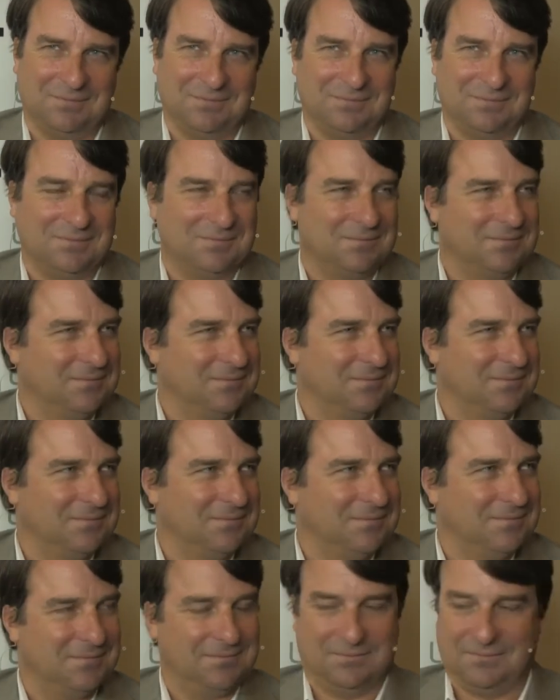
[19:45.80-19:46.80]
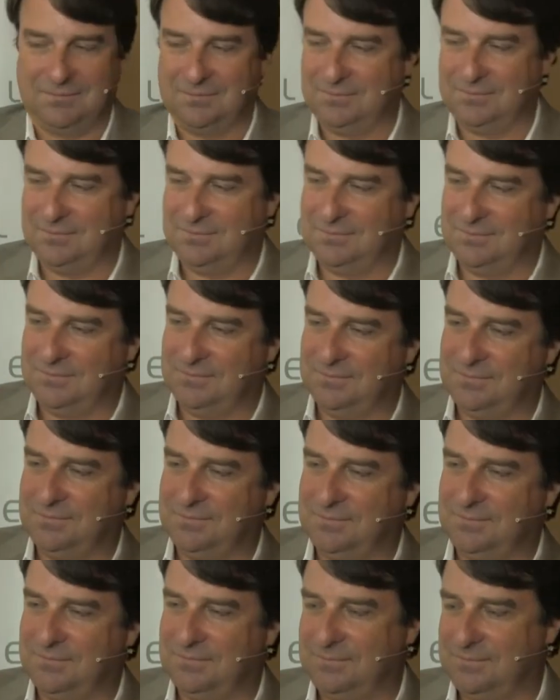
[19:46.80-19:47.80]

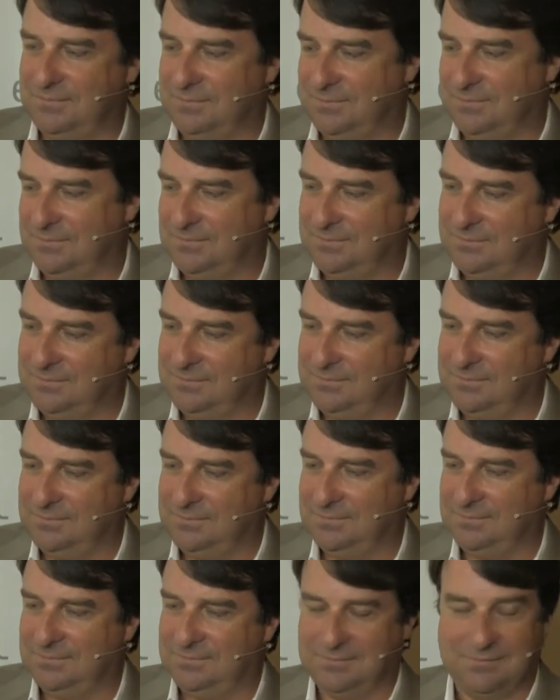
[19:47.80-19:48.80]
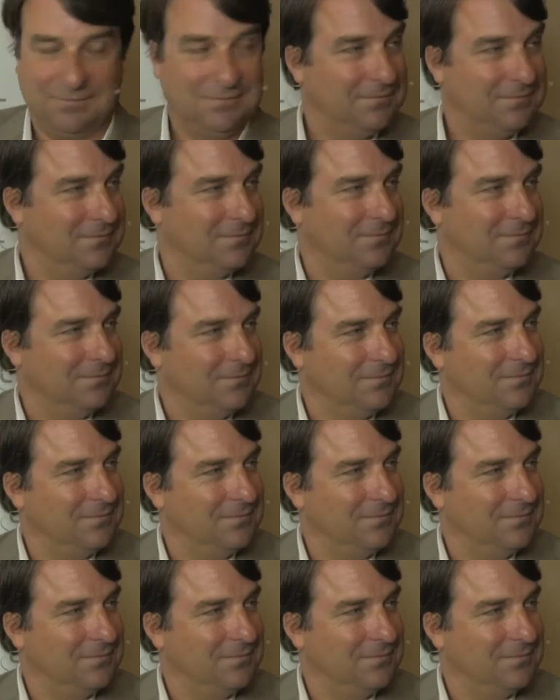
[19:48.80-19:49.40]
This person isn't speaking.